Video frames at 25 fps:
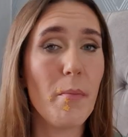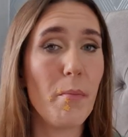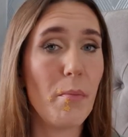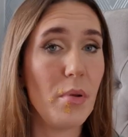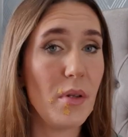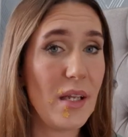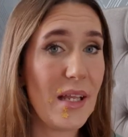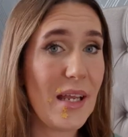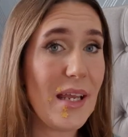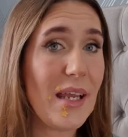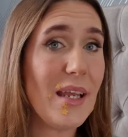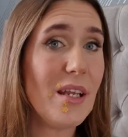
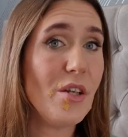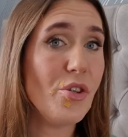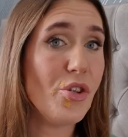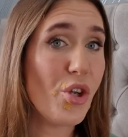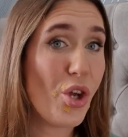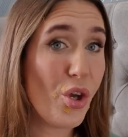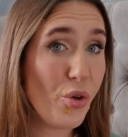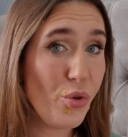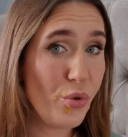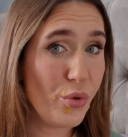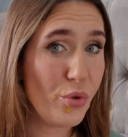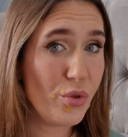Blair
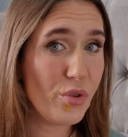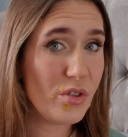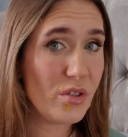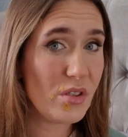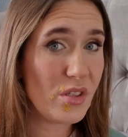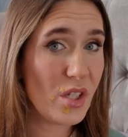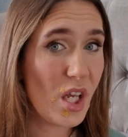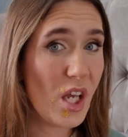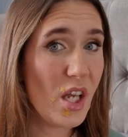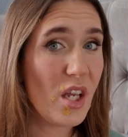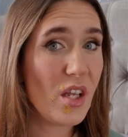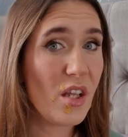
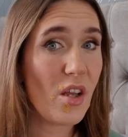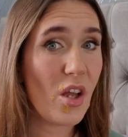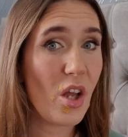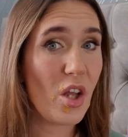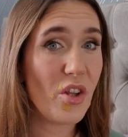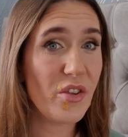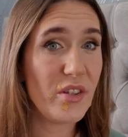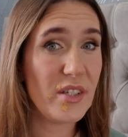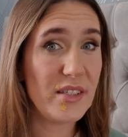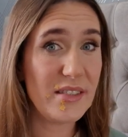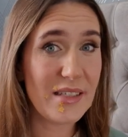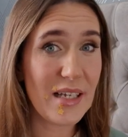knows
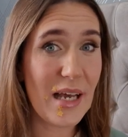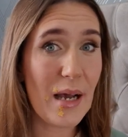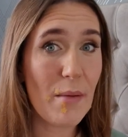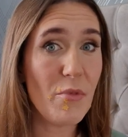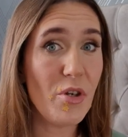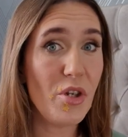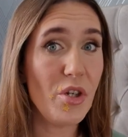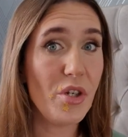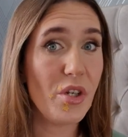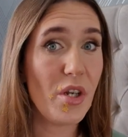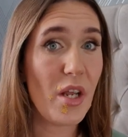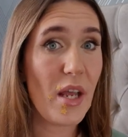the
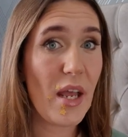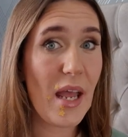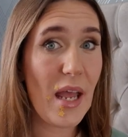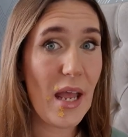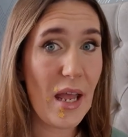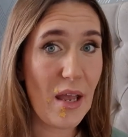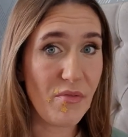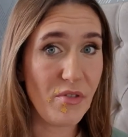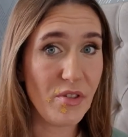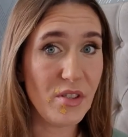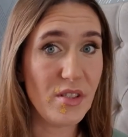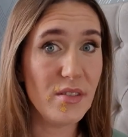damning
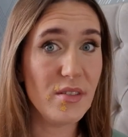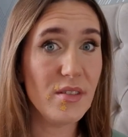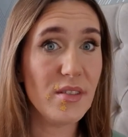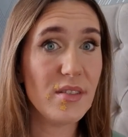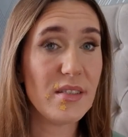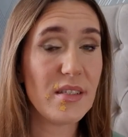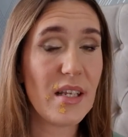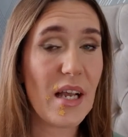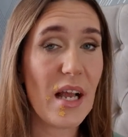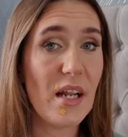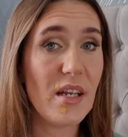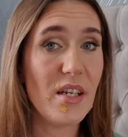
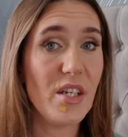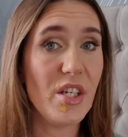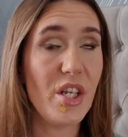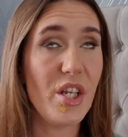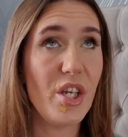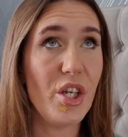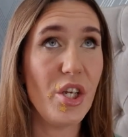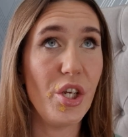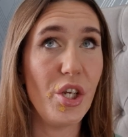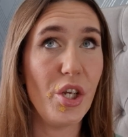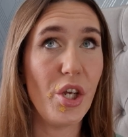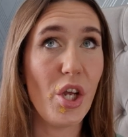evidence and
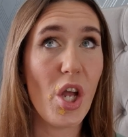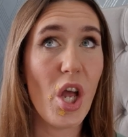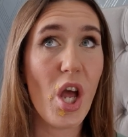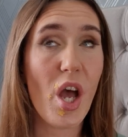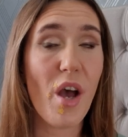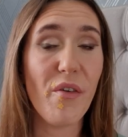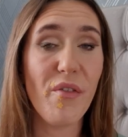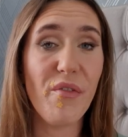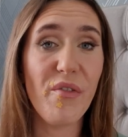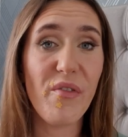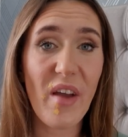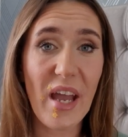the
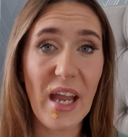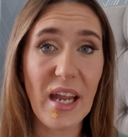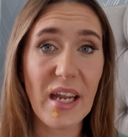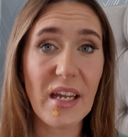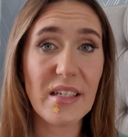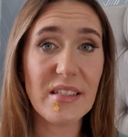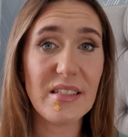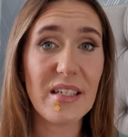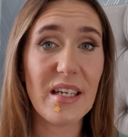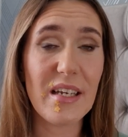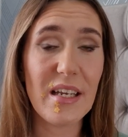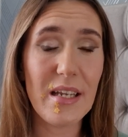
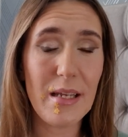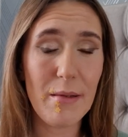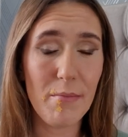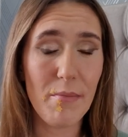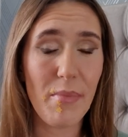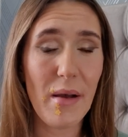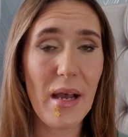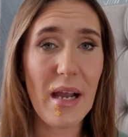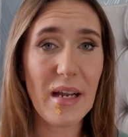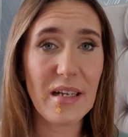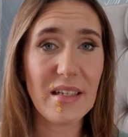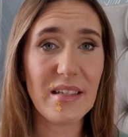effect and
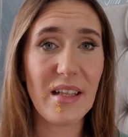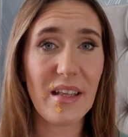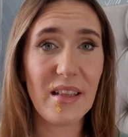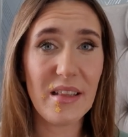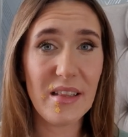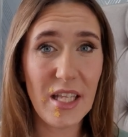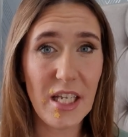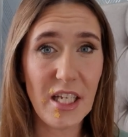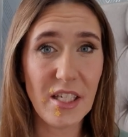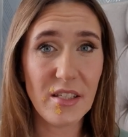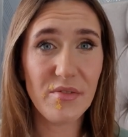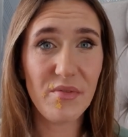impact that
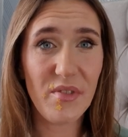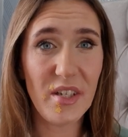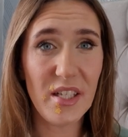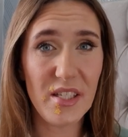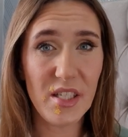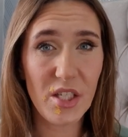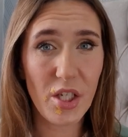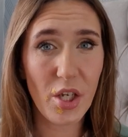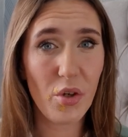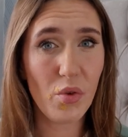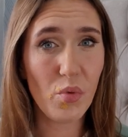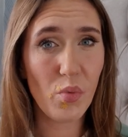this
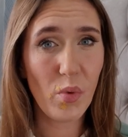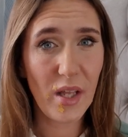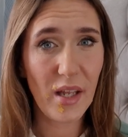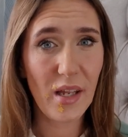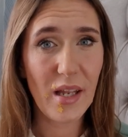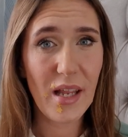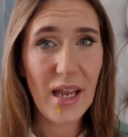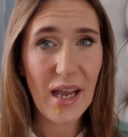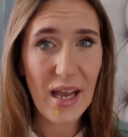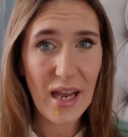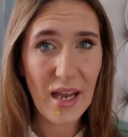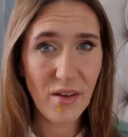video
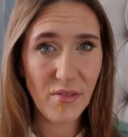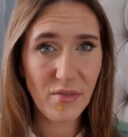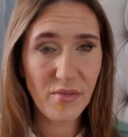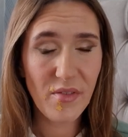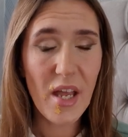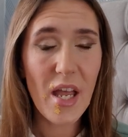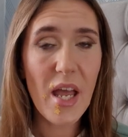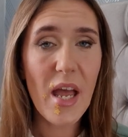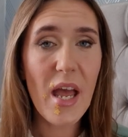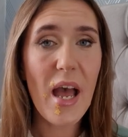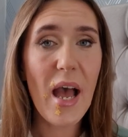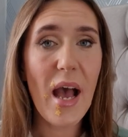will have
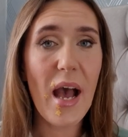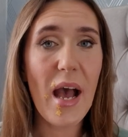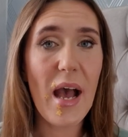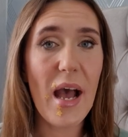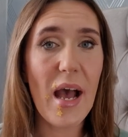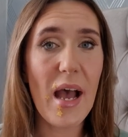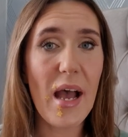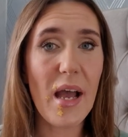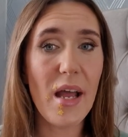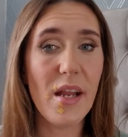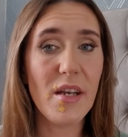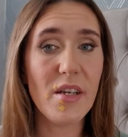
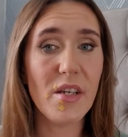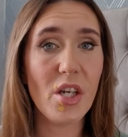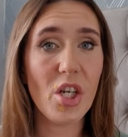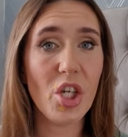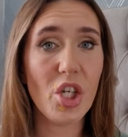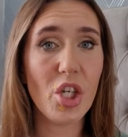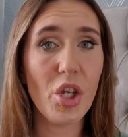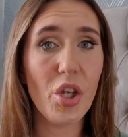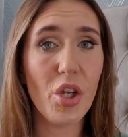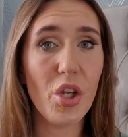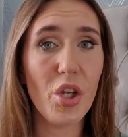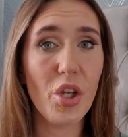and
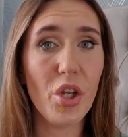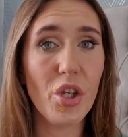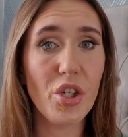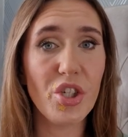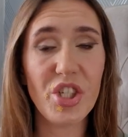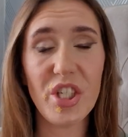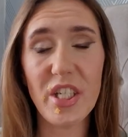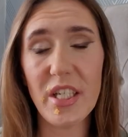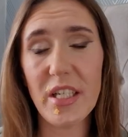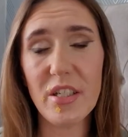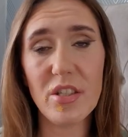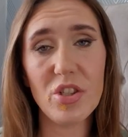
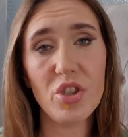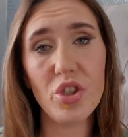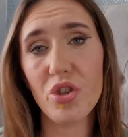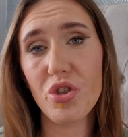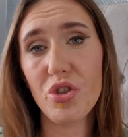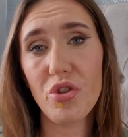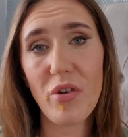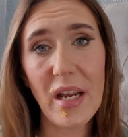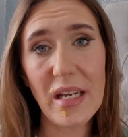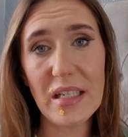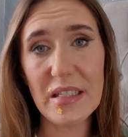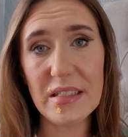she is
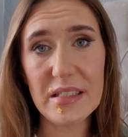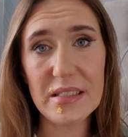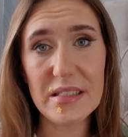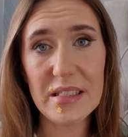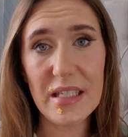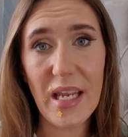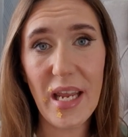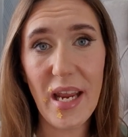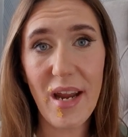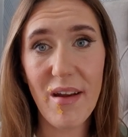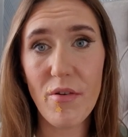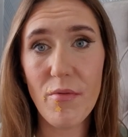just trying to
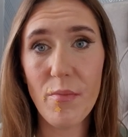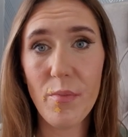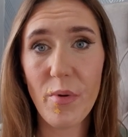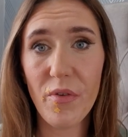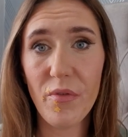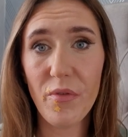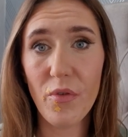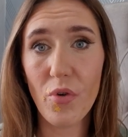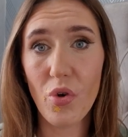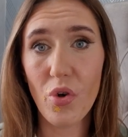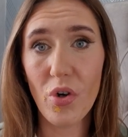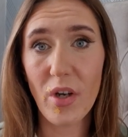scare him
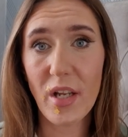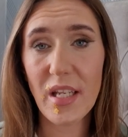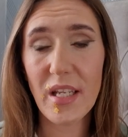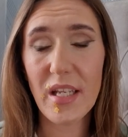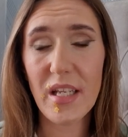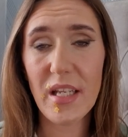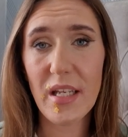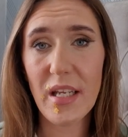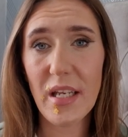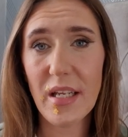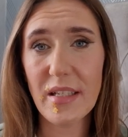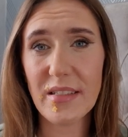before
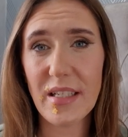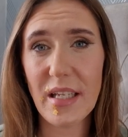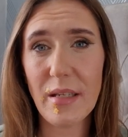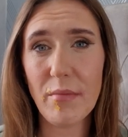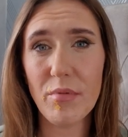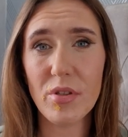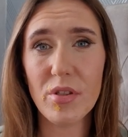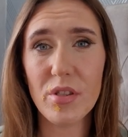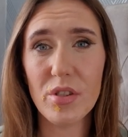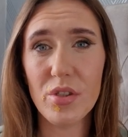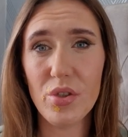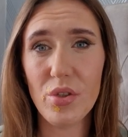he is
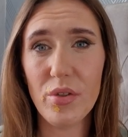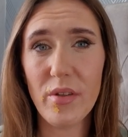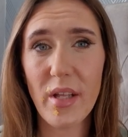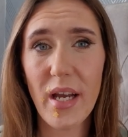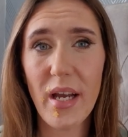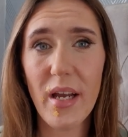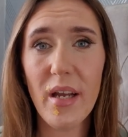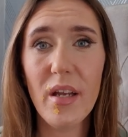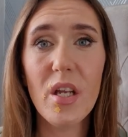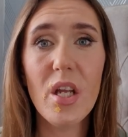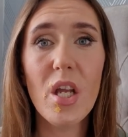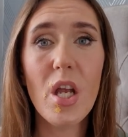able to do
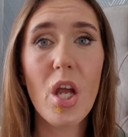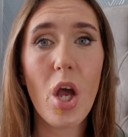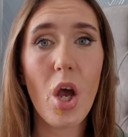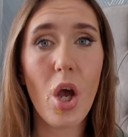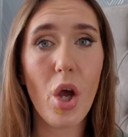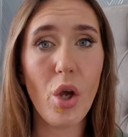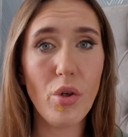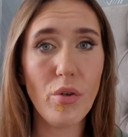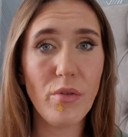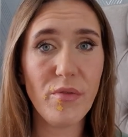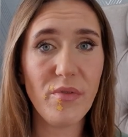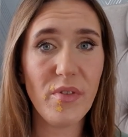that.
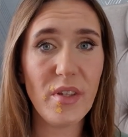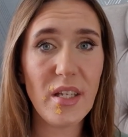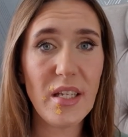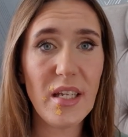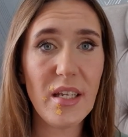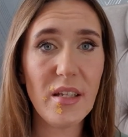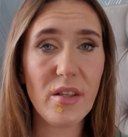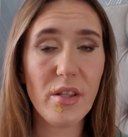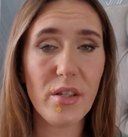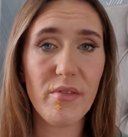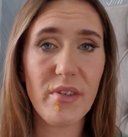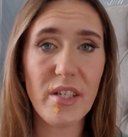
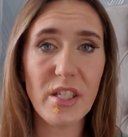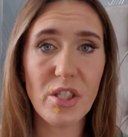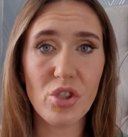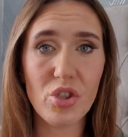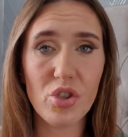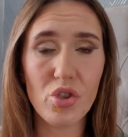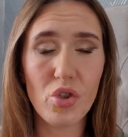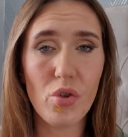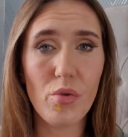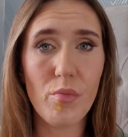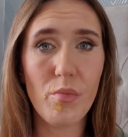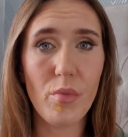Hopefully there is
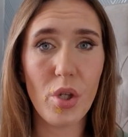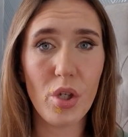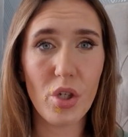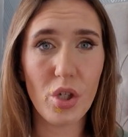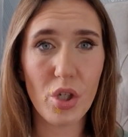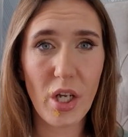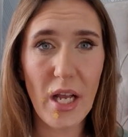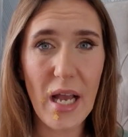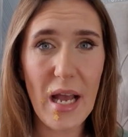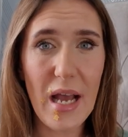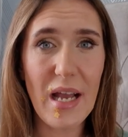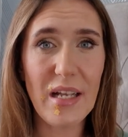some
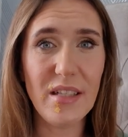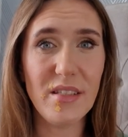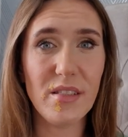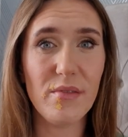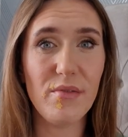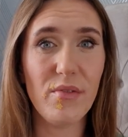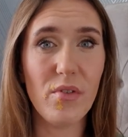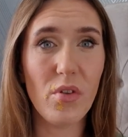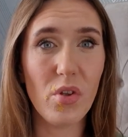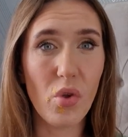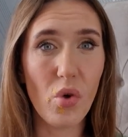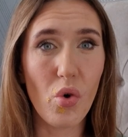kind
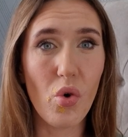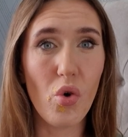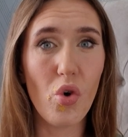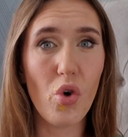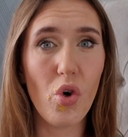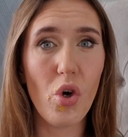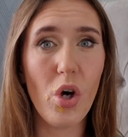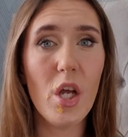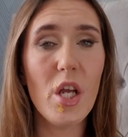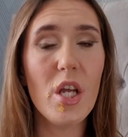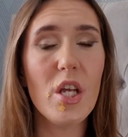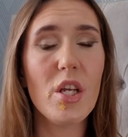of
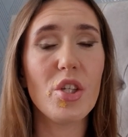law